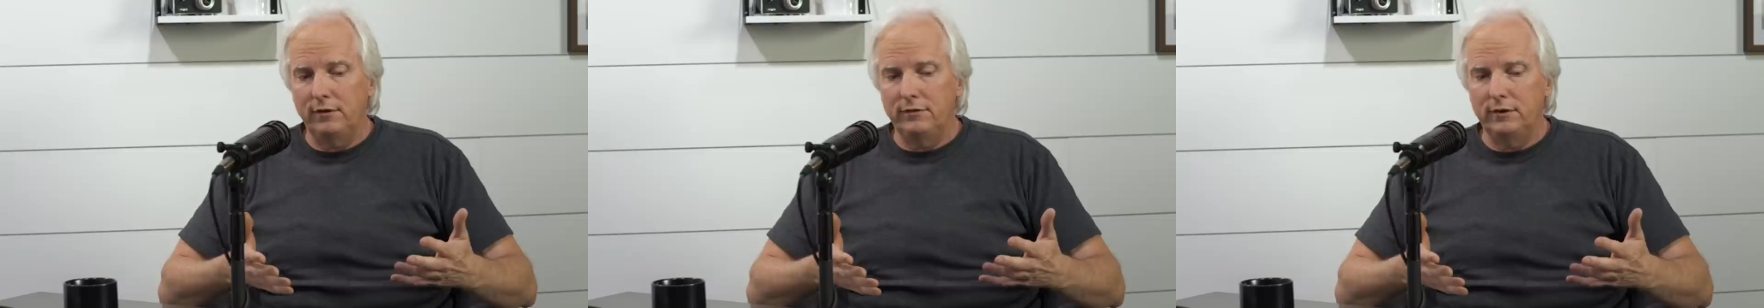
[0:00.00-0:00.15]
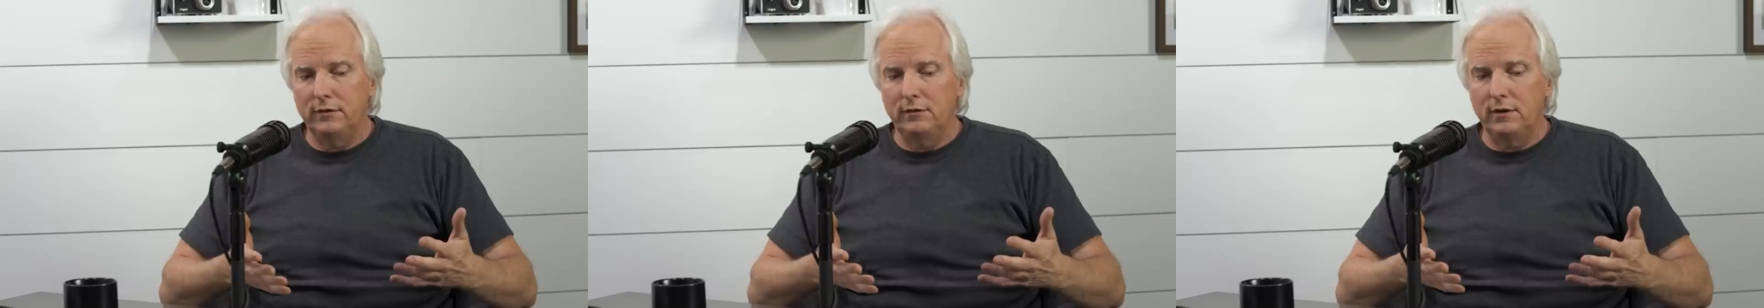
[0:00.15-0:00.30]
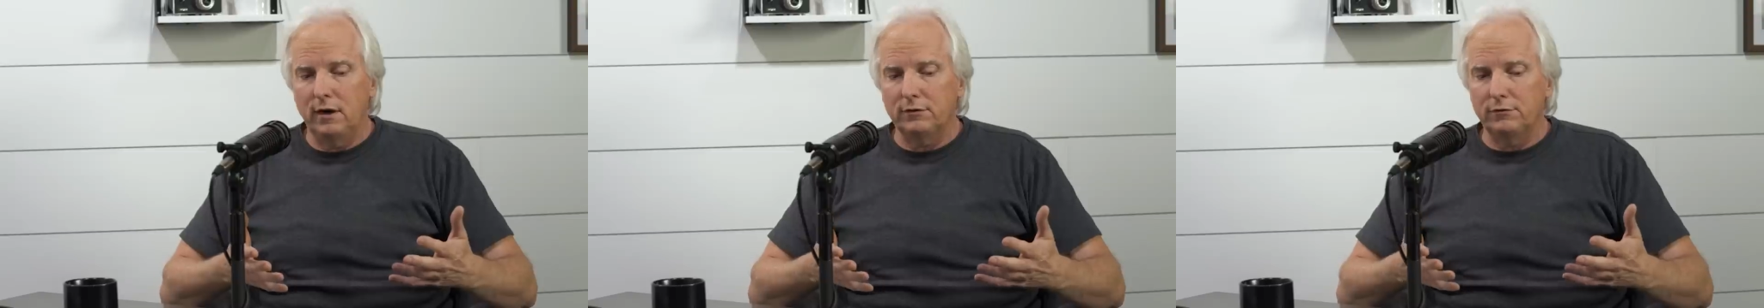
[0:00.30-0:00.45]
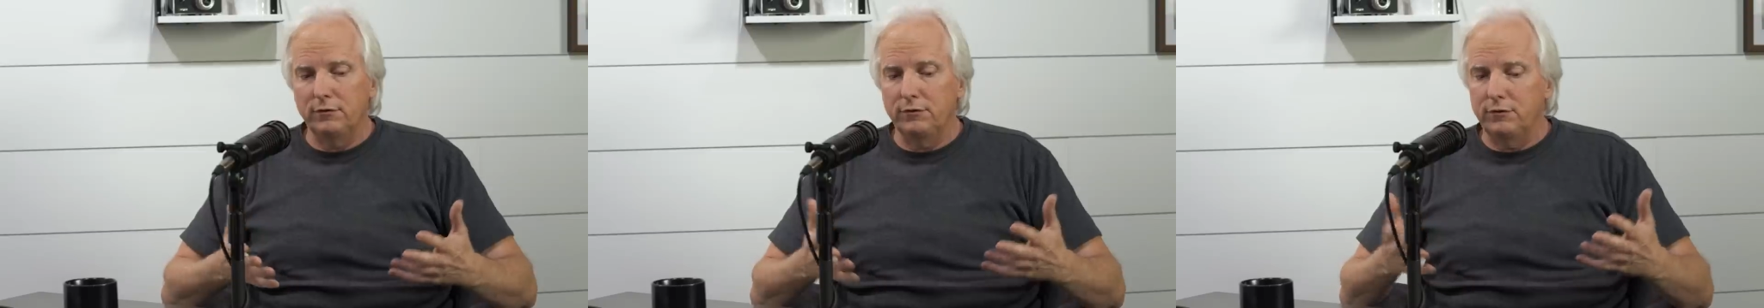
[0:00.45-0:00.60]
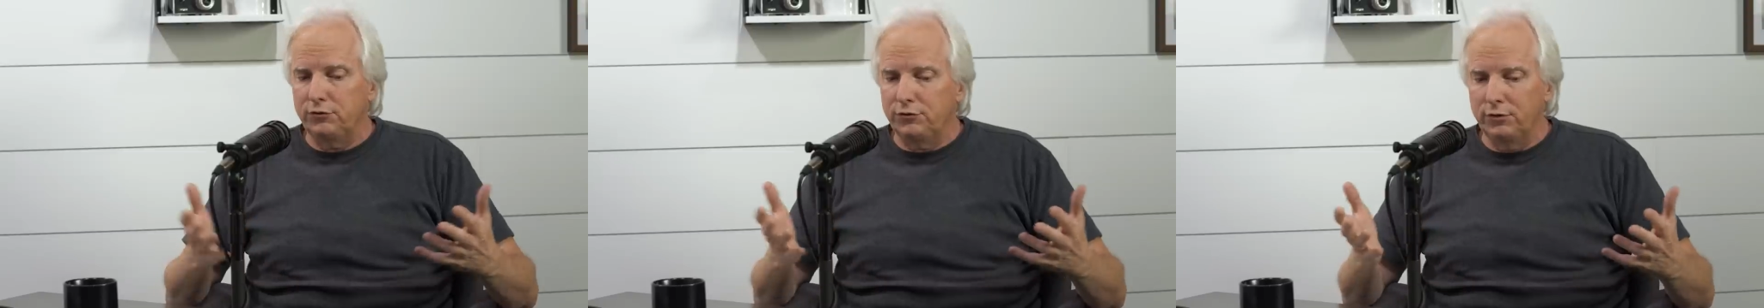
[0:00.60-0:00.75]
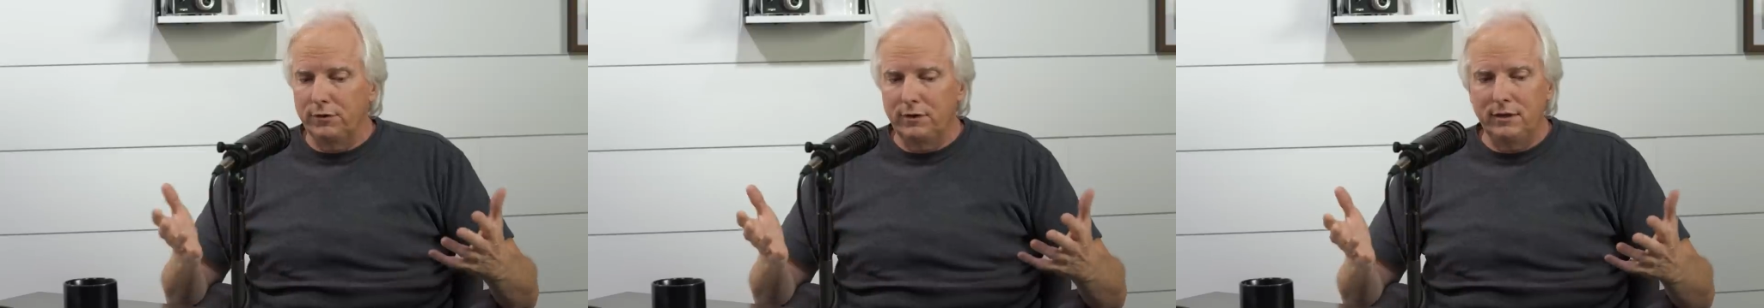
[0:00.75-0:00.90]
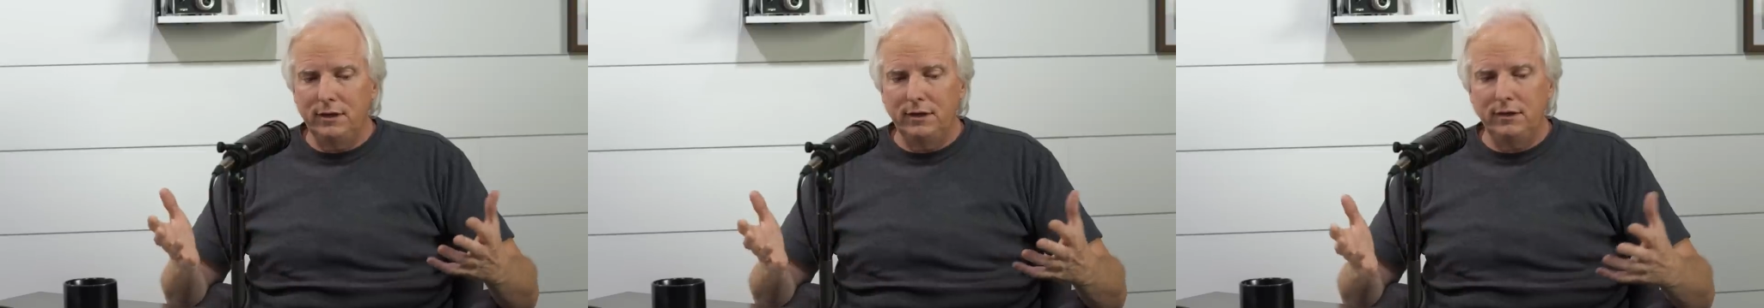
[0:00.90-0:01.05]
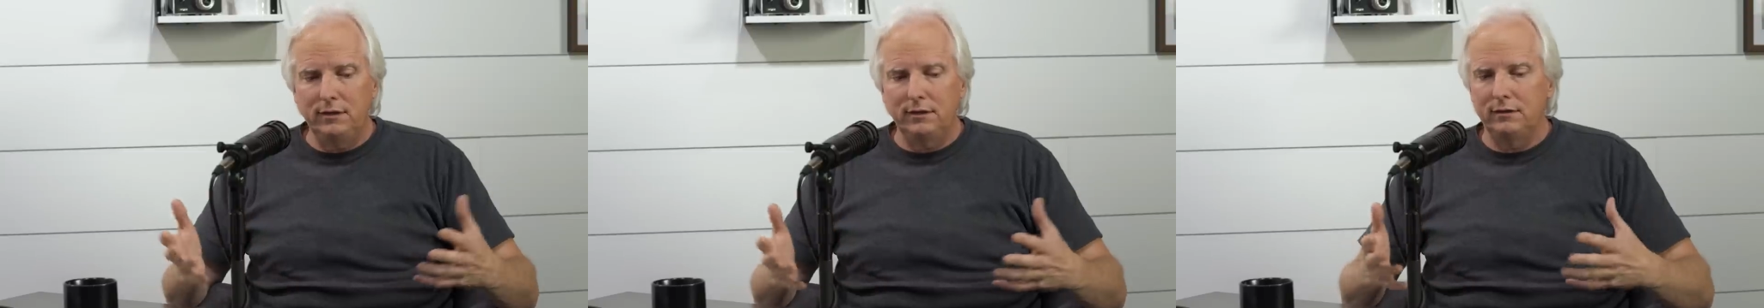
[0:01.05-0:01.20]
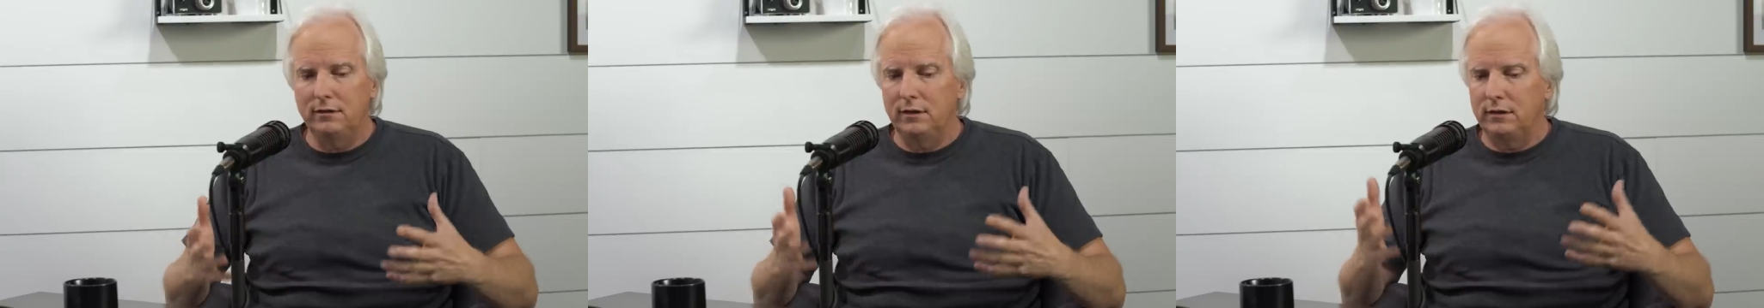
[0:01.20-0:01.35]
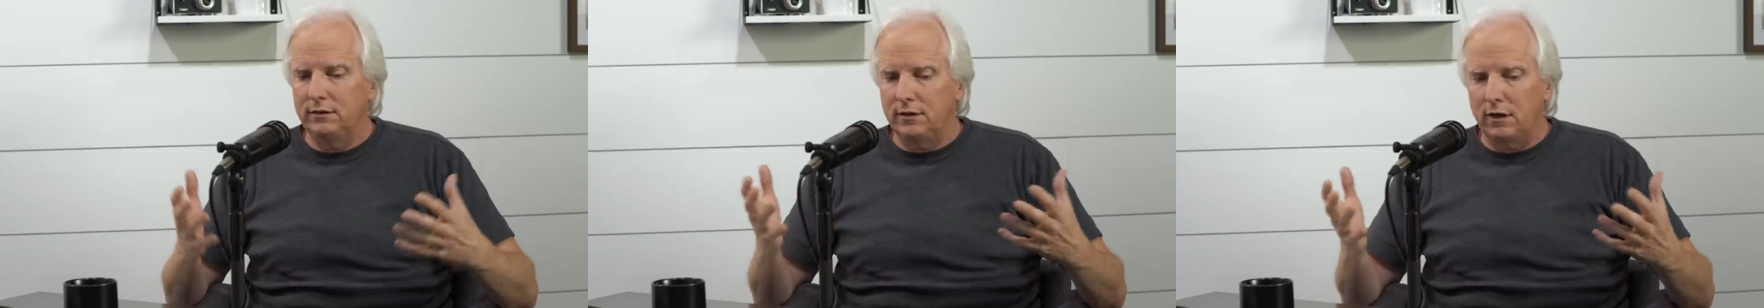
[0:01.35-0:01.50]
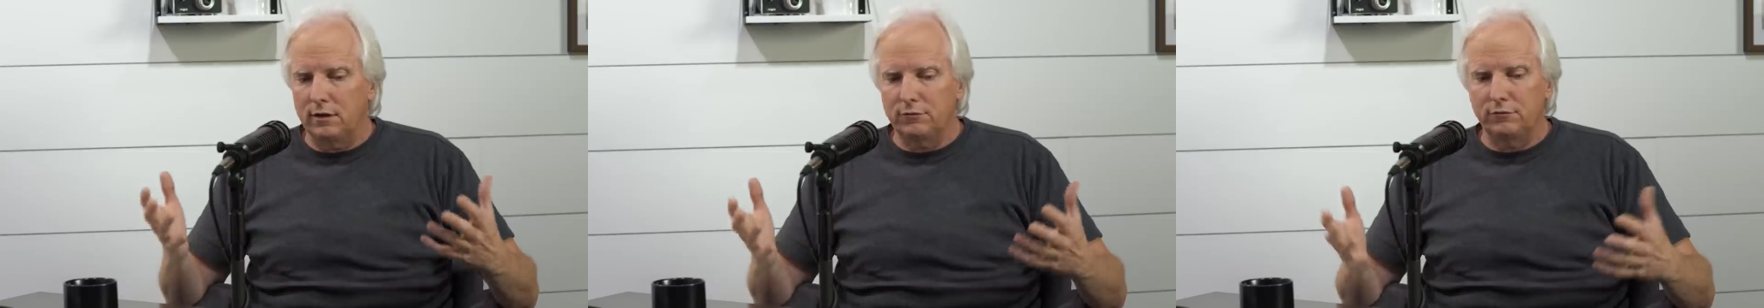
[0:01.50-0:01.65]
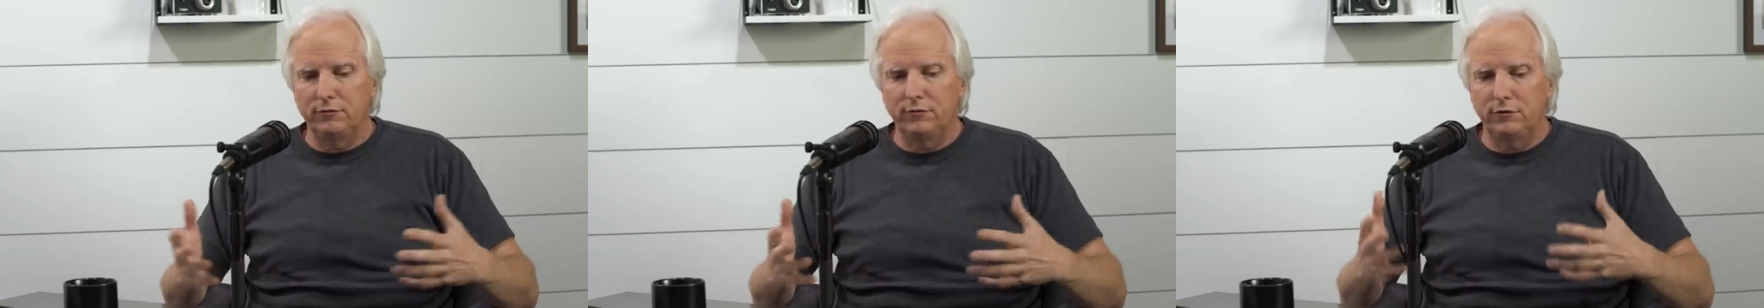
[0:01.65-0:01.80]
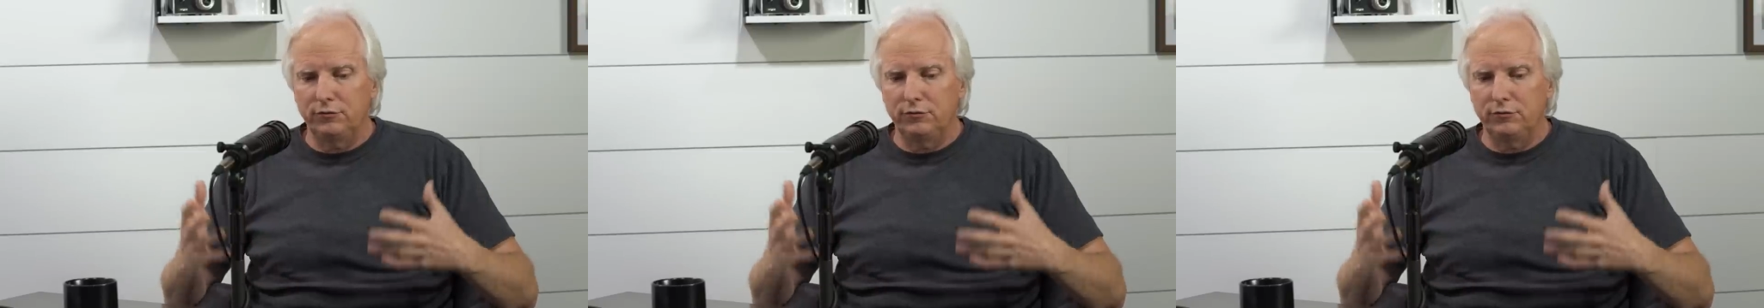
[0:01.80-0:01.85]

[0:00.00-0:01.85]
on the doctrine of the Trinity, a, a doctrine